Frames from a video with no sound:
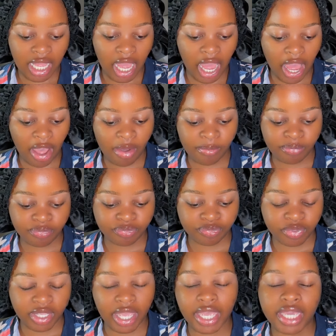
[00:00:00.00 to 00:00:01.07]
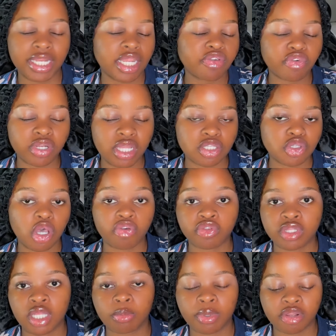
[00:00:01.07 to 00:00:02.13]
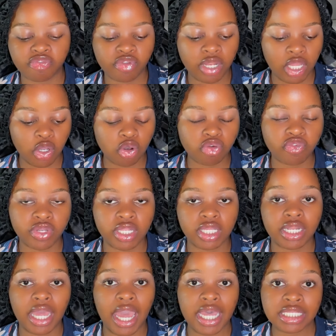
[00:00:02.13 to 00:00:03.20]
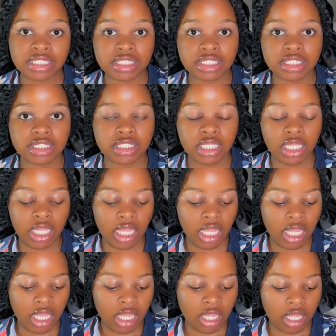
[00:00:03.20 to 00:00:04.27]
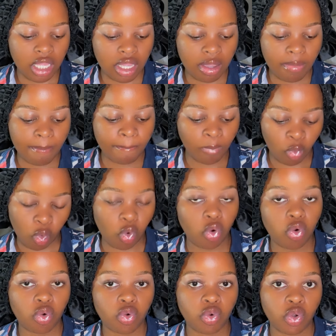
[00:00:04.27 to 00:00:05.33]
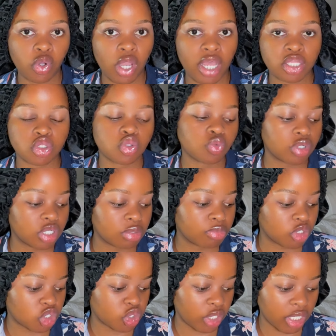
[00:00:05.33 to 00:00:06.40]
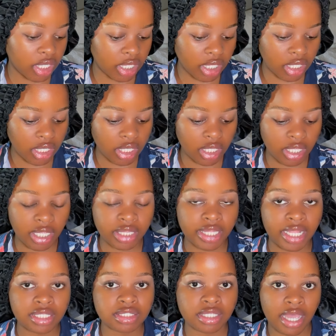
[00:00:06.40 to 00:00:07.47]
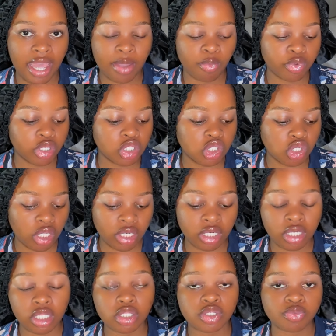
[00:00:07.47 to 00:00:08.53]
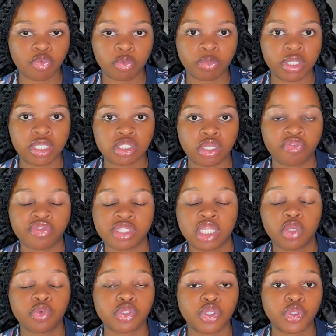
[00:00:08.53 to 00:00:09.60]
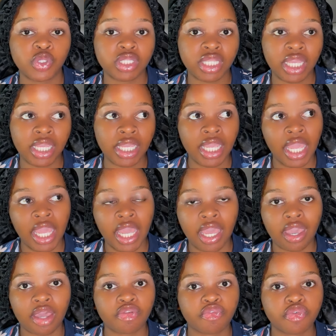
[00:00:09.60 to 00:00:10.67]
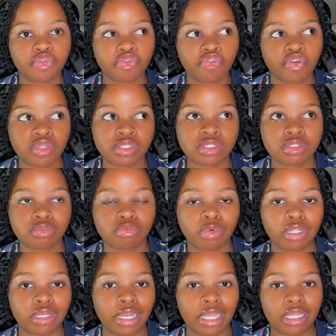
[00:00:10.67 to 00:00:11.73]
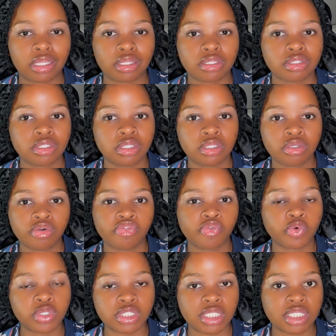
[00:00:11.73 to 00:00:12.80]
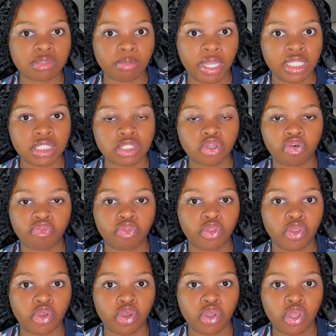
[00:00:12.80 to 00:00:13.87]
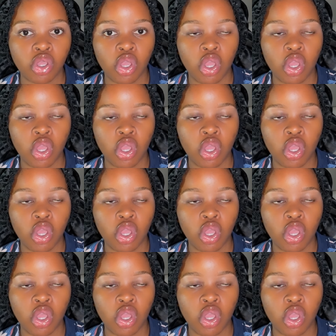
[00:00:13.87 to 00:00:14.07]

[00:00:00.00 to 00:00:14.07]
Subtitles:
and everyone else after that. But I feel like COVID hit us more. Us were in matric at that time when it started. It hit us more because obviously it was a new thing. And for the first, 4 to 6 months of the year,